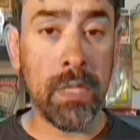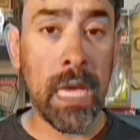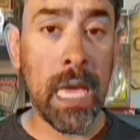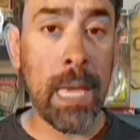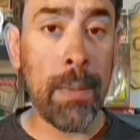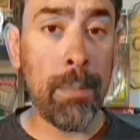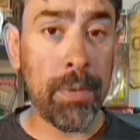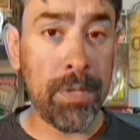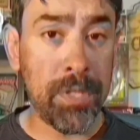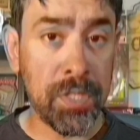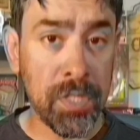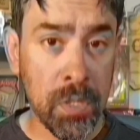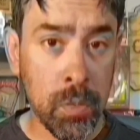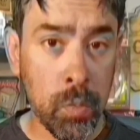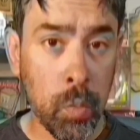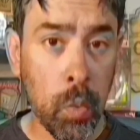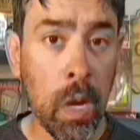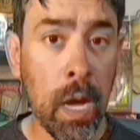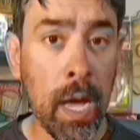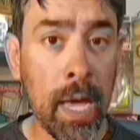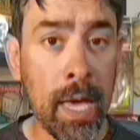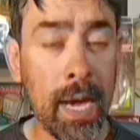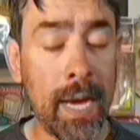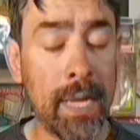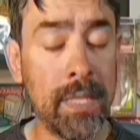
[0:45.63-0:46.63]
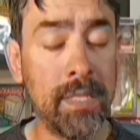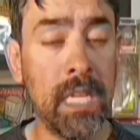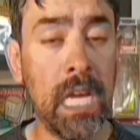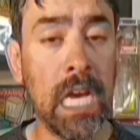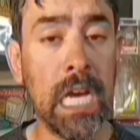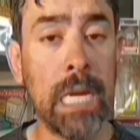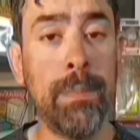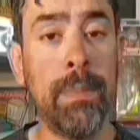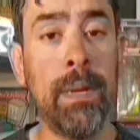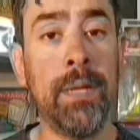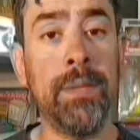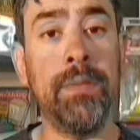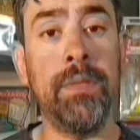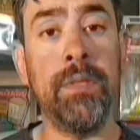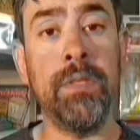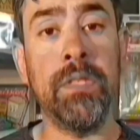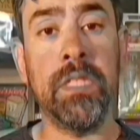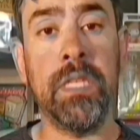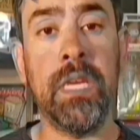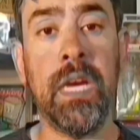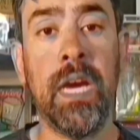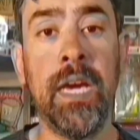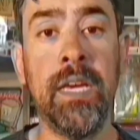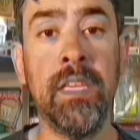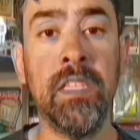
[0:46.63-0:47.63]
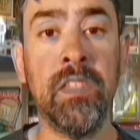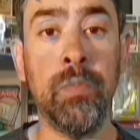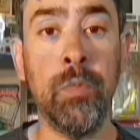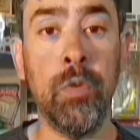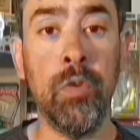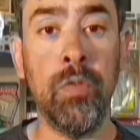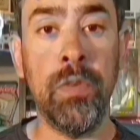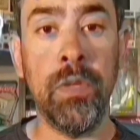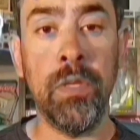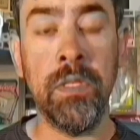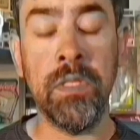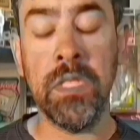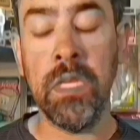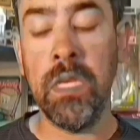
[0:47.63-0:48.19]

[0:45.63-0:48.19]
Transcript: which is why I got to talk about this guy's movies.